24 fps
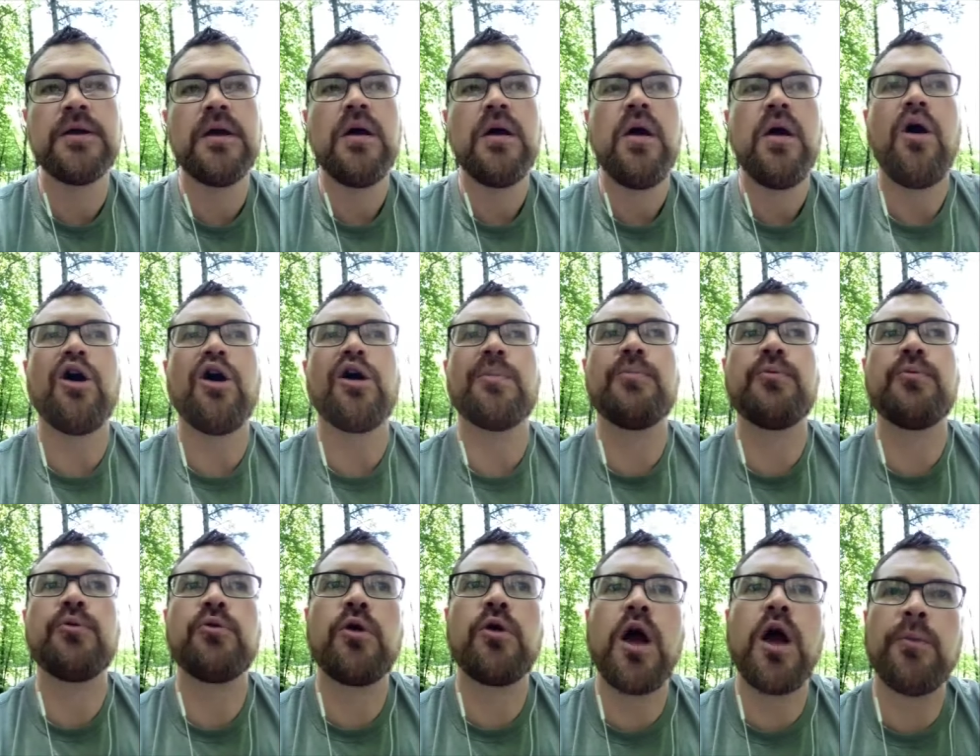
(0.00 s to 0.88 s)
are
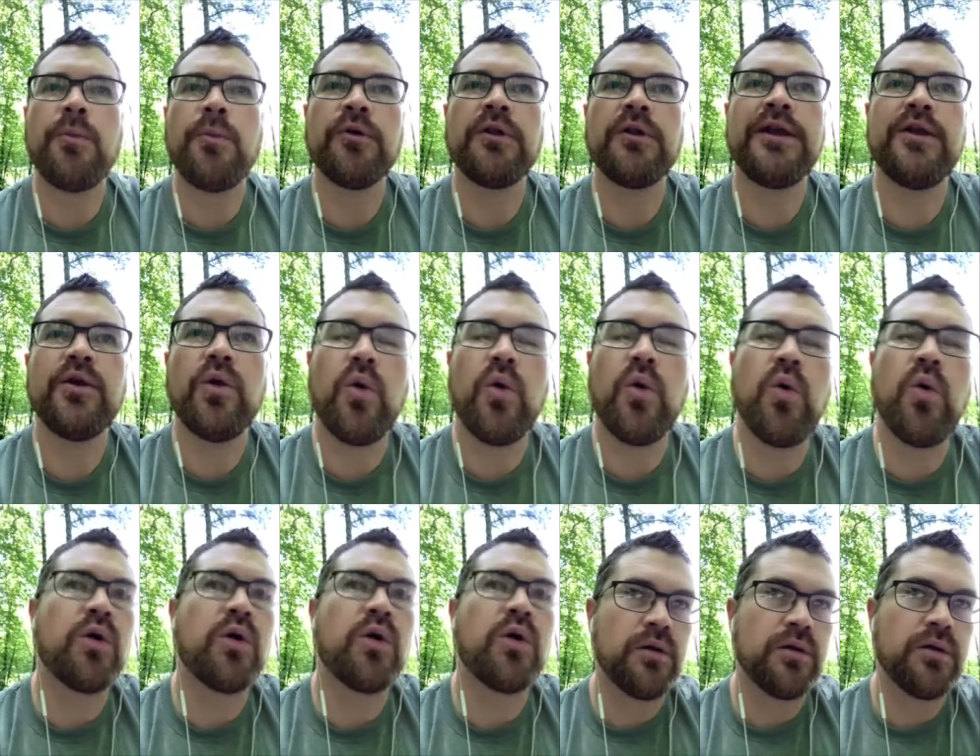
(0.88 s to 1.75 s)
properly
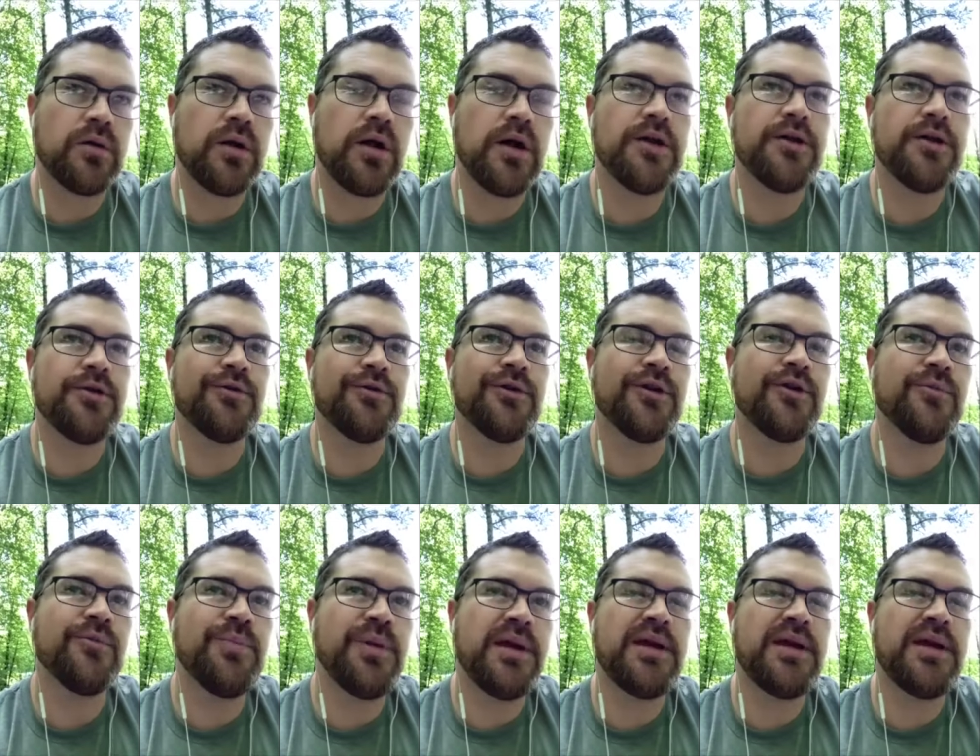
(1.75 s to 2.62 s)
ordered under an
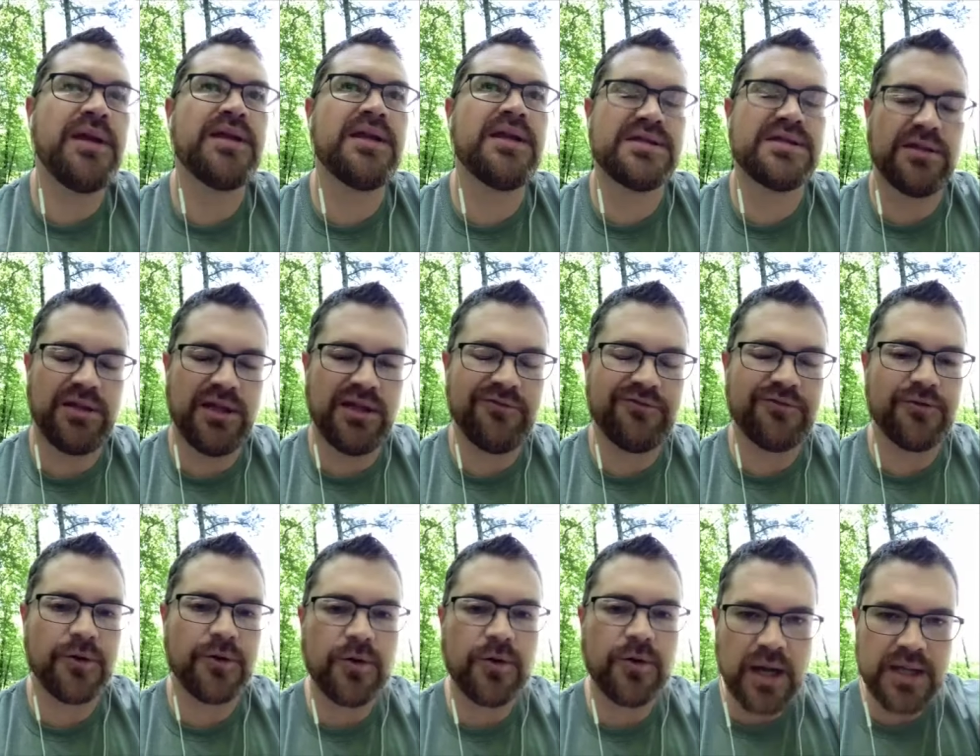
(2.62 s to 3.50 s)
obedience and love for
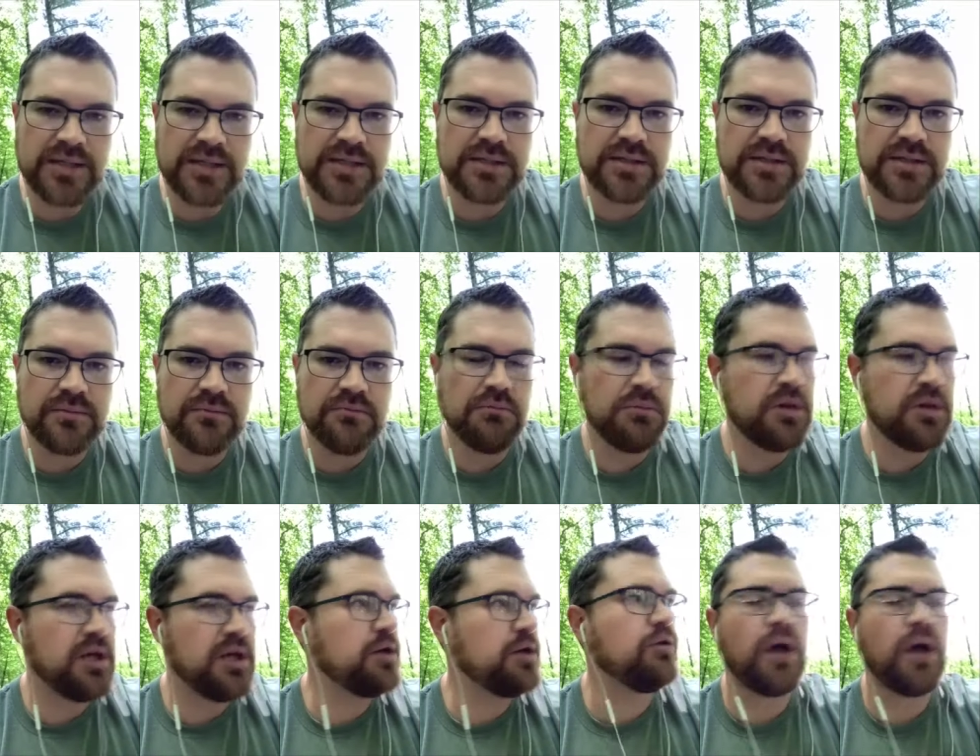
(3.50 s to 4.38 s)
christ then
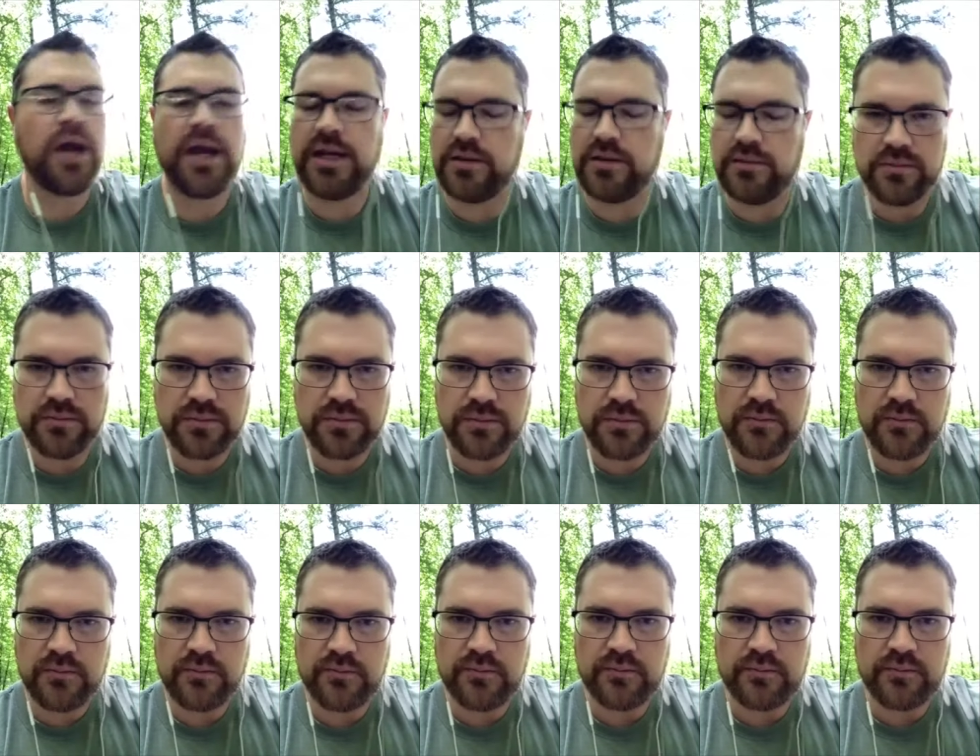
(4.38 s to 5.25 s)
great
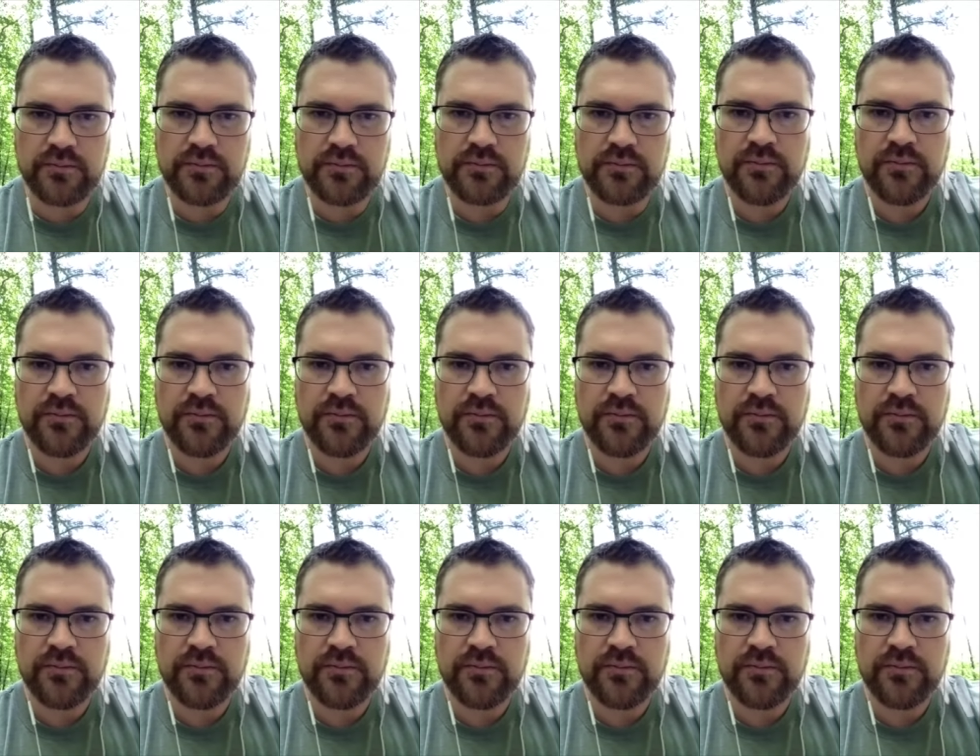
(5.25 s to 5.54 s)
mm-hmm